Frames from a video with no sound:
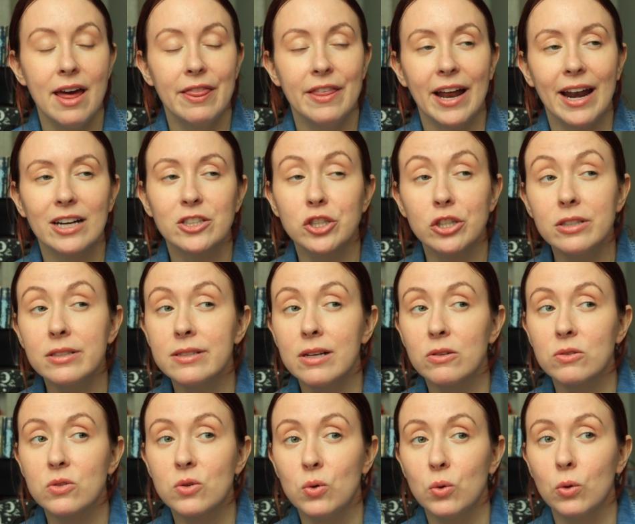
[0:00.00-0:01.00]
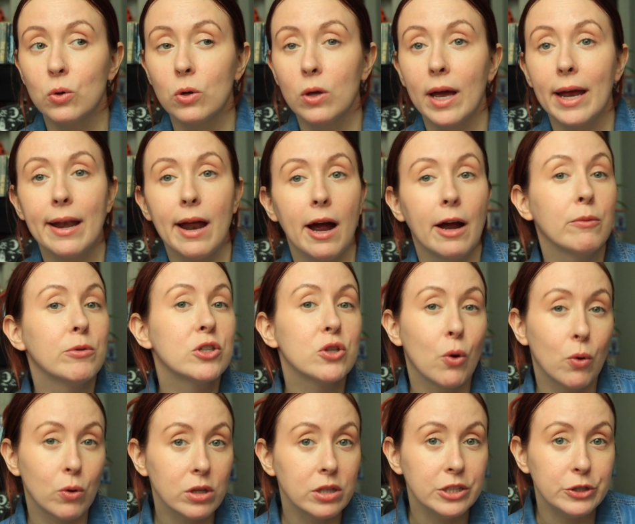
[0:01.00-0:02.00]
That actually sounds cool, and I would
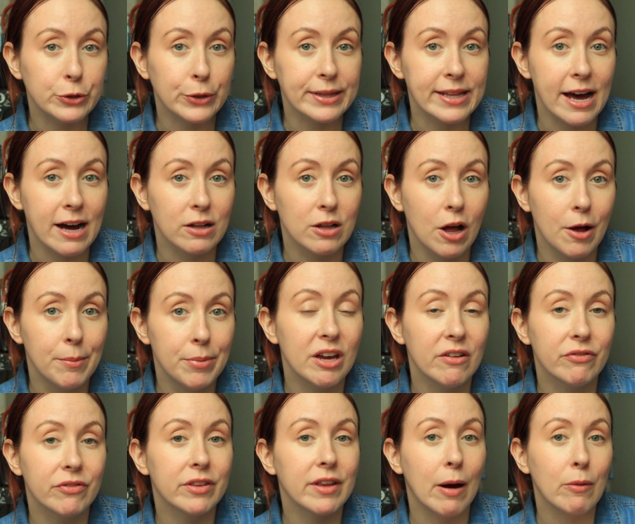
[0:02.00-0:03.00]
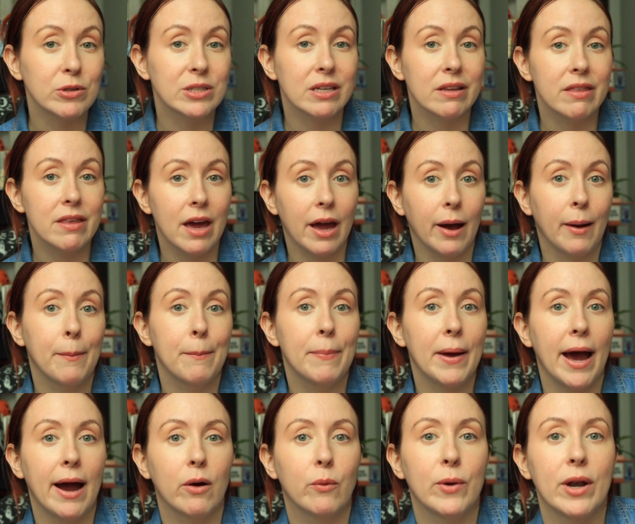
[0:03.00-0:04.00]
totally join that club if that was a thing
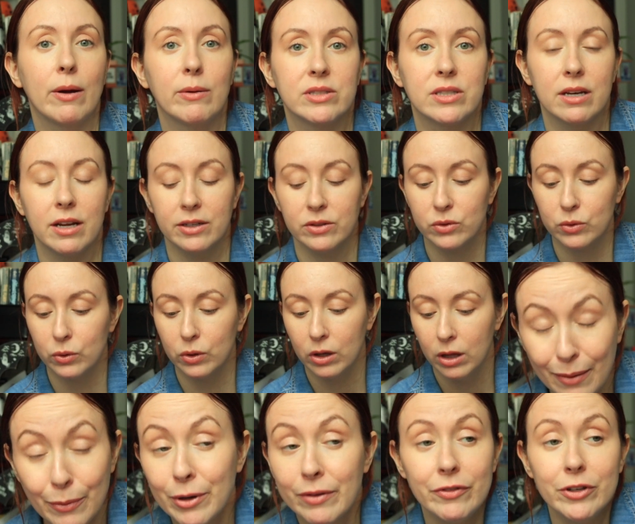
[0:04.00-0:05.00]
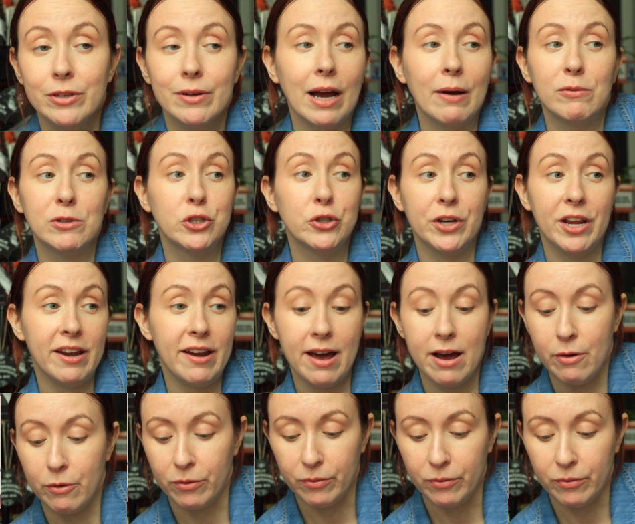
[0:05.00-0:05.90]
back when I was in high school. I would join it now.